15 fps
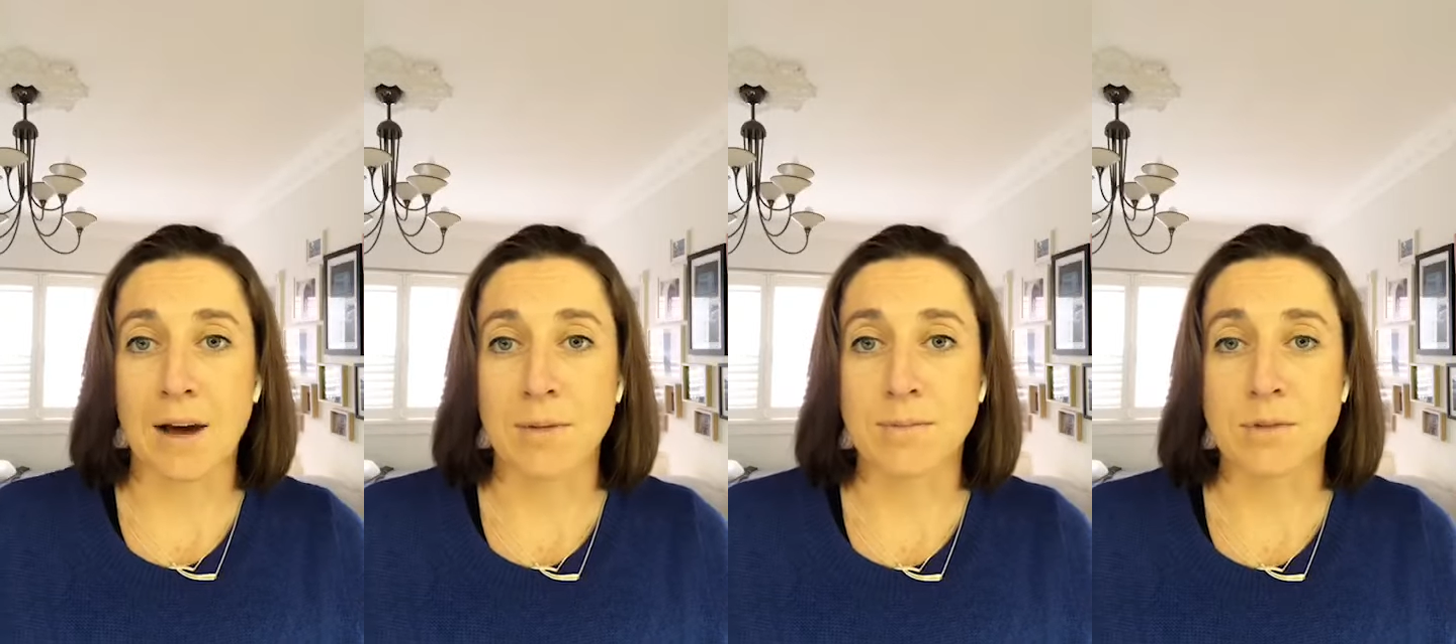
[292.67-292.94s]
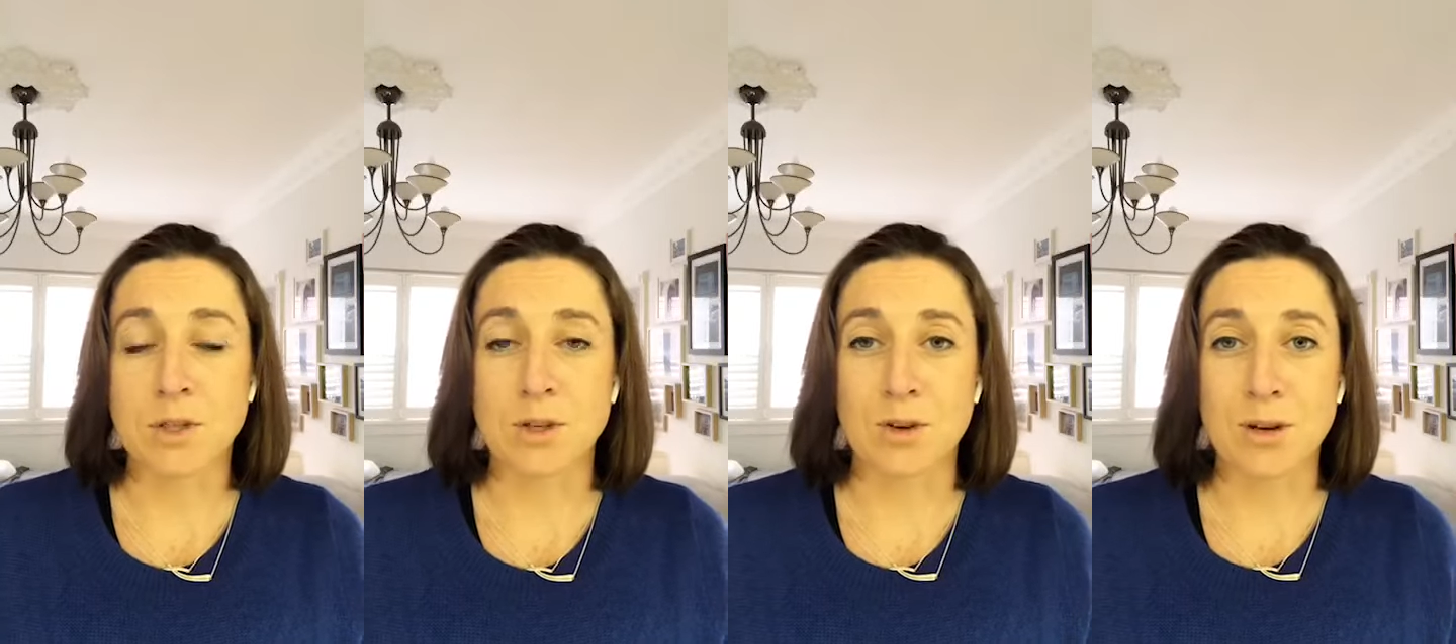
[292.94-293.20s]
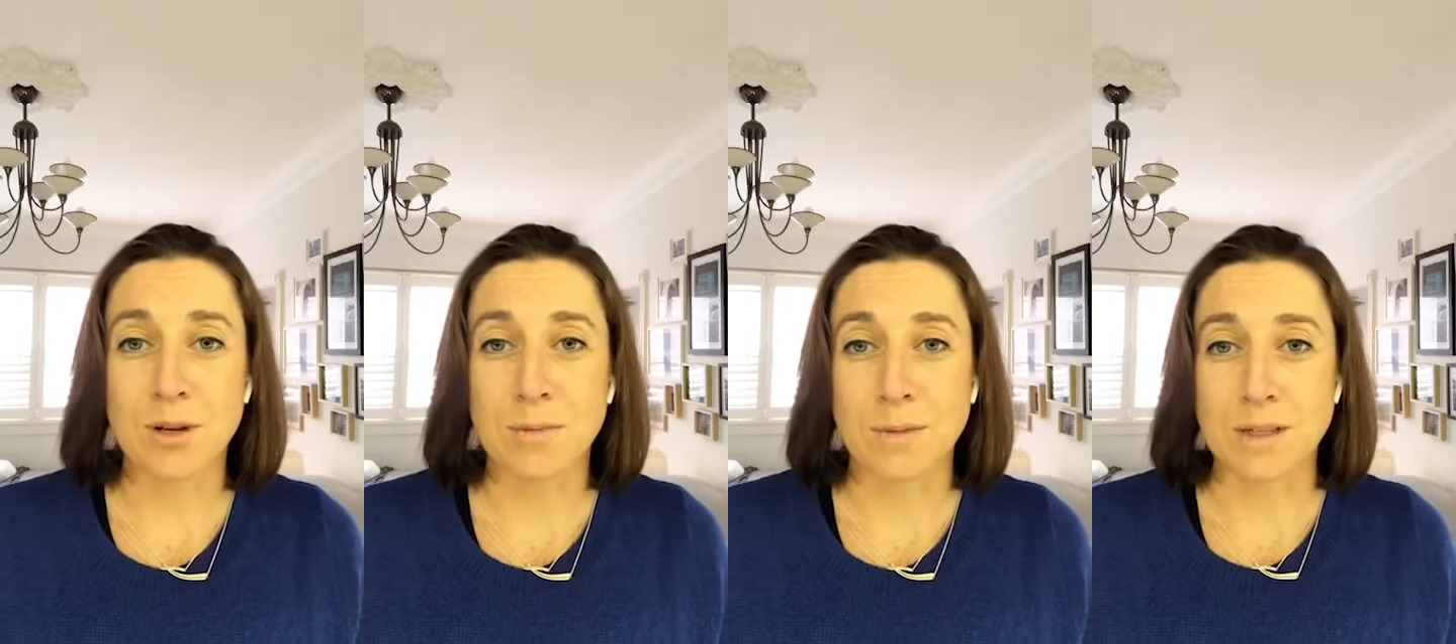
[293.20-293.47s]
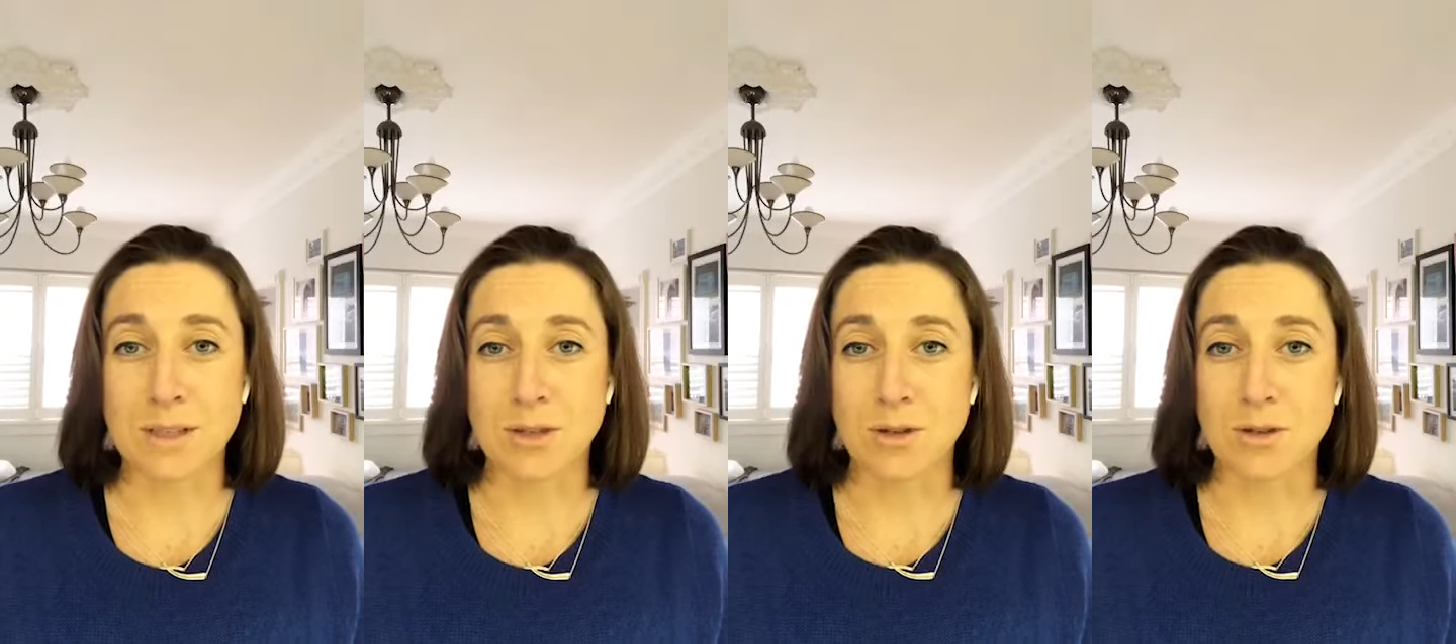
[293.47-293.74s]
Sodium
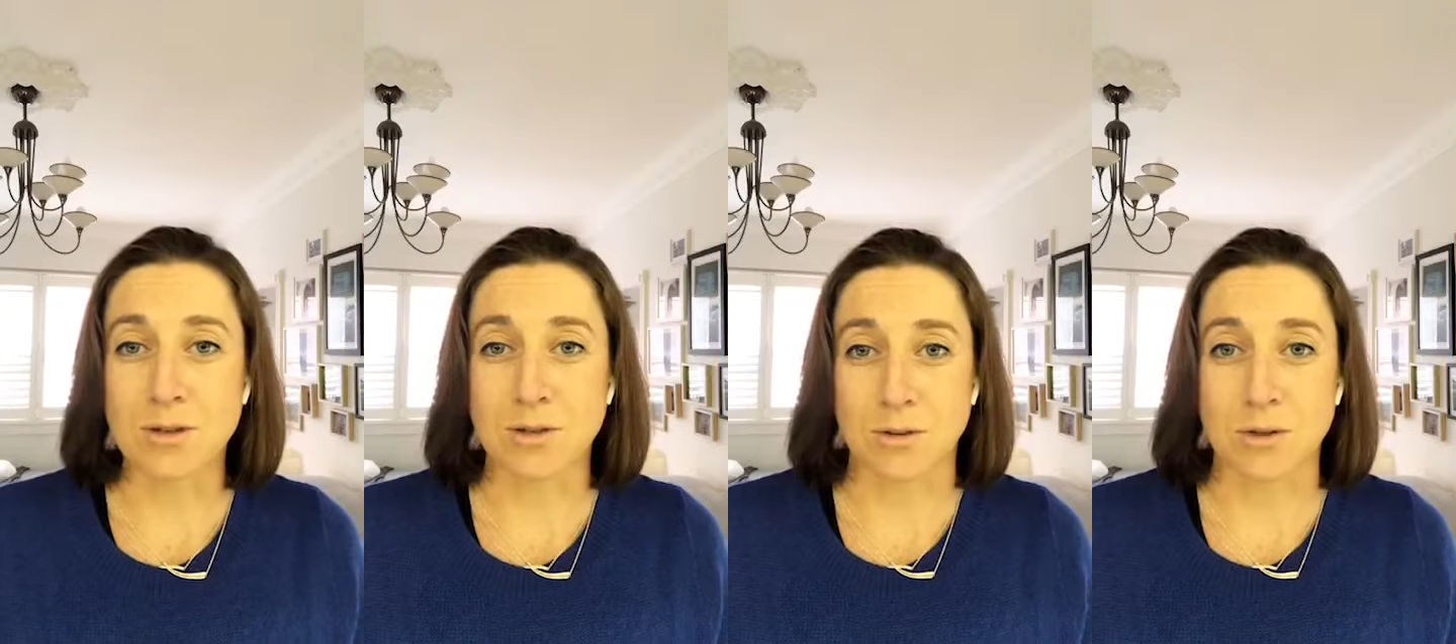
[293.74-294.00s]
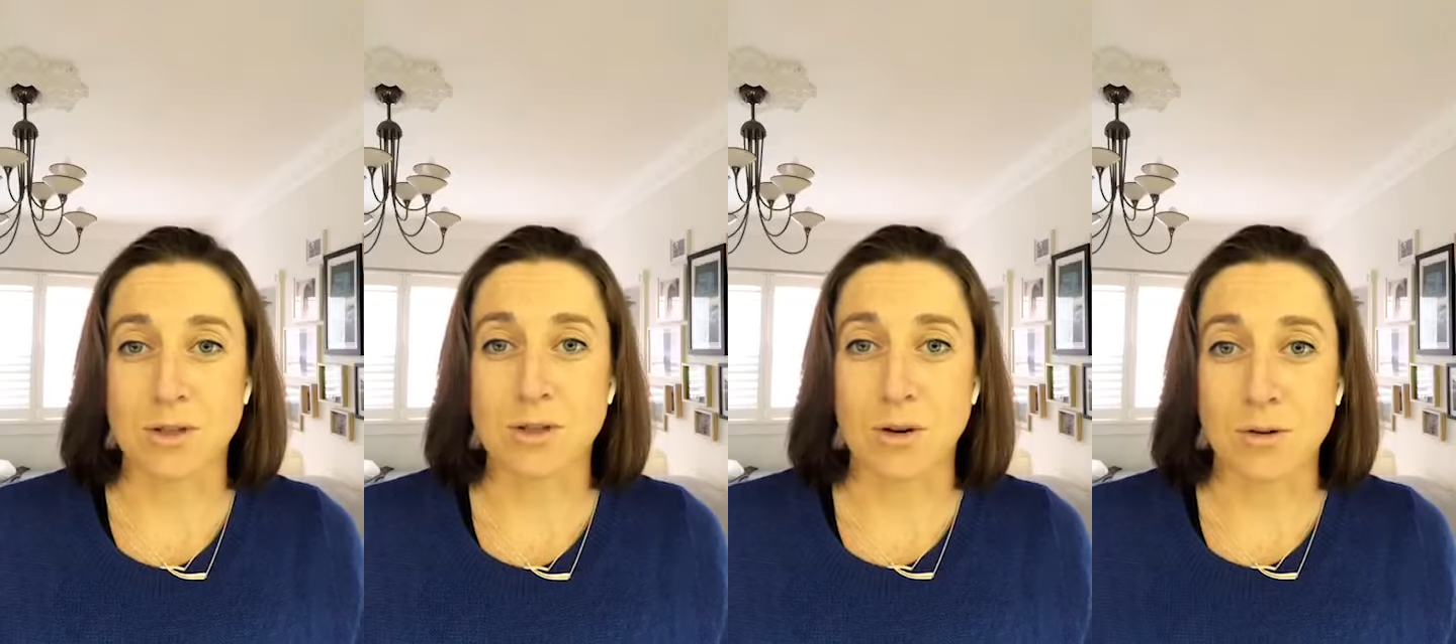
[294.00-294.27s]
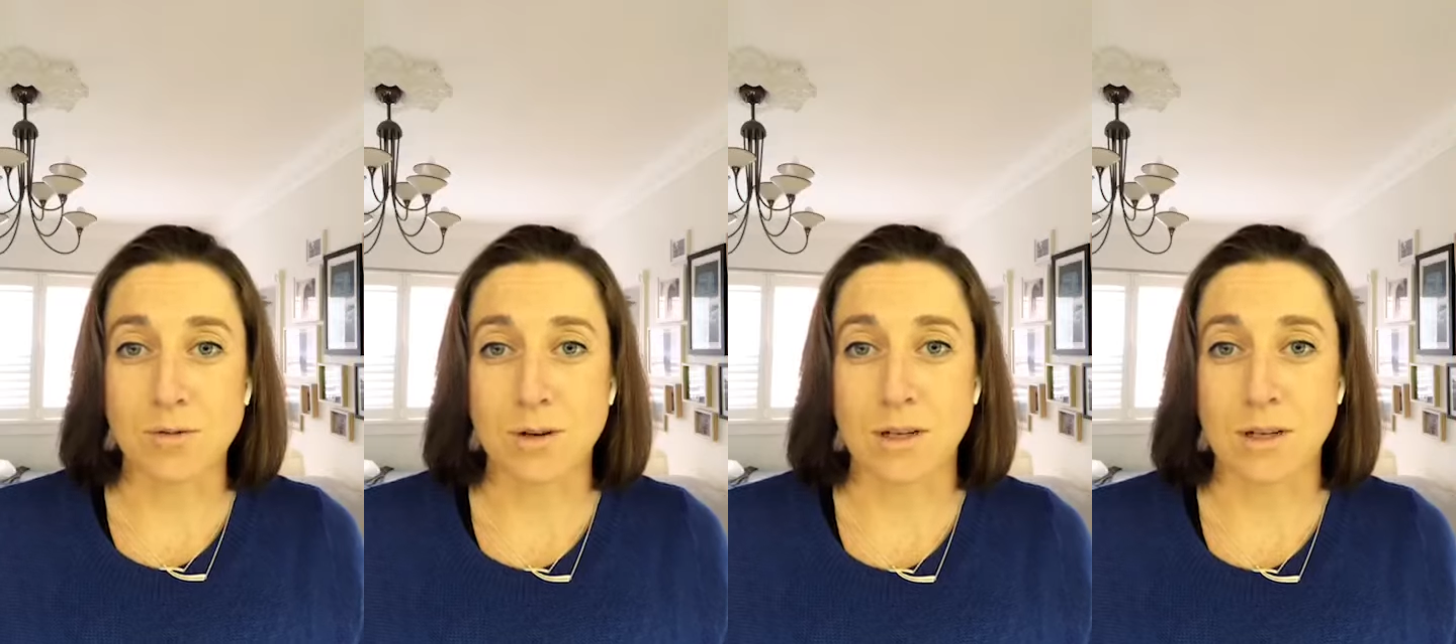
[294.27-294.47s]
is used, or salt